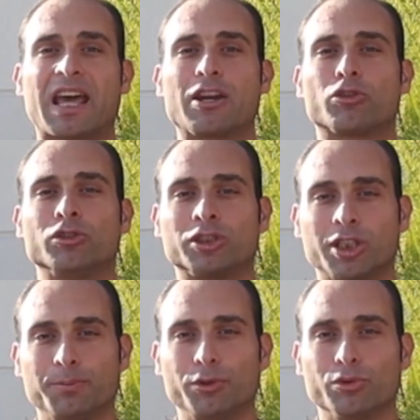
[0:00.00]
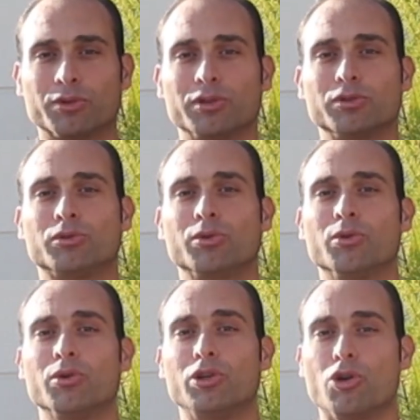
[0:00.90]
can contribute
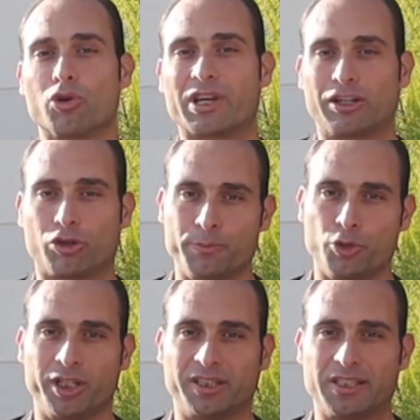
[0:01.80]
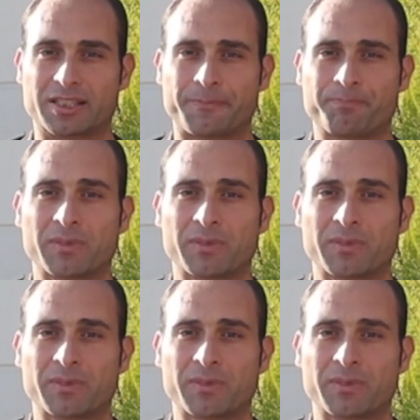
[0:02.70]
to local communities.